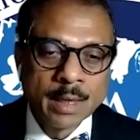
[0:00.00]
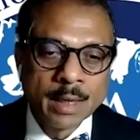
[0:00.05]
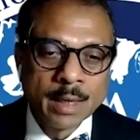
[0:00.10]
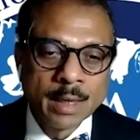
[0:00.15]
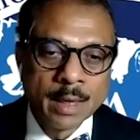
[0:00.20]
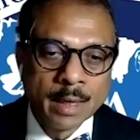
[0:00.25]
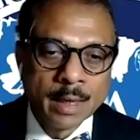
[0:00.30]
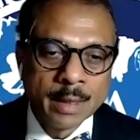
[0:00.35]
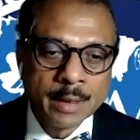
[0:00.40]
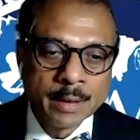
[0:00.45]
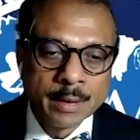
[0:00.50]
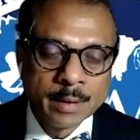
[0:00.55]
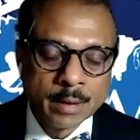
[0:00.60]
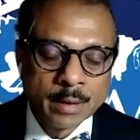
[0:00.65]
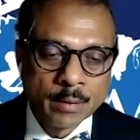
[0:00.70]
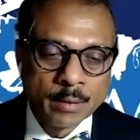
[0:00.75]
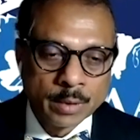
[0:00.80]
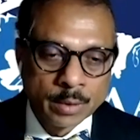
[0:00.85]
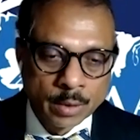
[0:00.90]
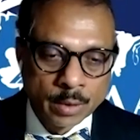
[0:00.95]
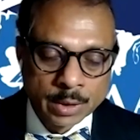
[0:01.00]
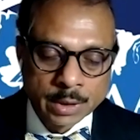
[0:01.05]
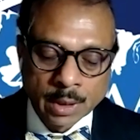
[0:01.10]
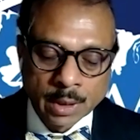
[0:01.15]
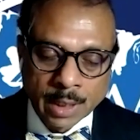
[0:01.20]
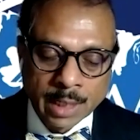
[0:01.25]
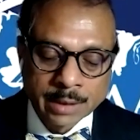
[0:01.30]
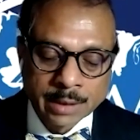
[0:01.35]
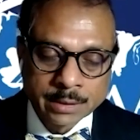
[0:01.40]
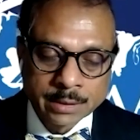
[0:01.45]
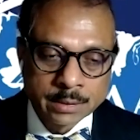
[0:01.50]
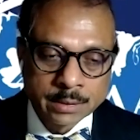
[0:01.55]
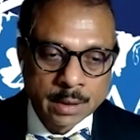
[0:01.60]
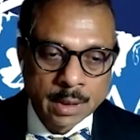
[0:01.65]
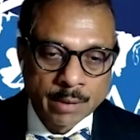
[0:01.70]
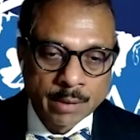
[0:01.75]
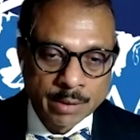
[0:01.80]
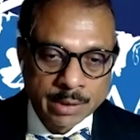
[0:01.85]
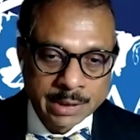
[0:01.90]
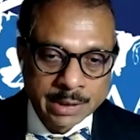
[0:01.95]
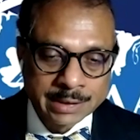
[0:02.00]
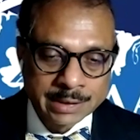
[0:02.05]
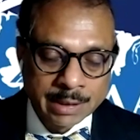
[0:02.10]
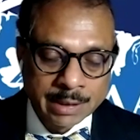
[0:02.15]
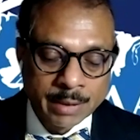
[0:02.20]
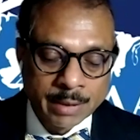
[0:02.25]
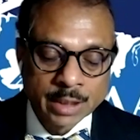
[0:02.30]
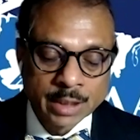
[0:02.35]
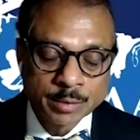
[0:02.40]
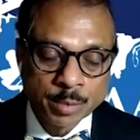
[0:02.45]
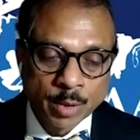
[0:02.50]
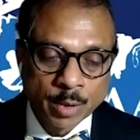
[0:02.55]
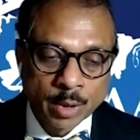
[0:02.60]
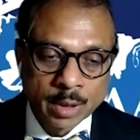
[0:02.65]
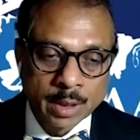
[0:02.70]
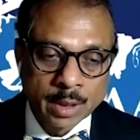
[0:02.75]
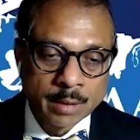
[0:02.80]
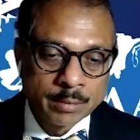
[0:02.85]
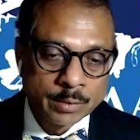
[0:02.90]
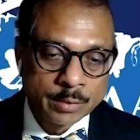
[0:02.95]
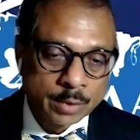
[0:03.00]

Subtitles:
And we're going to launch the liver disease awareness program.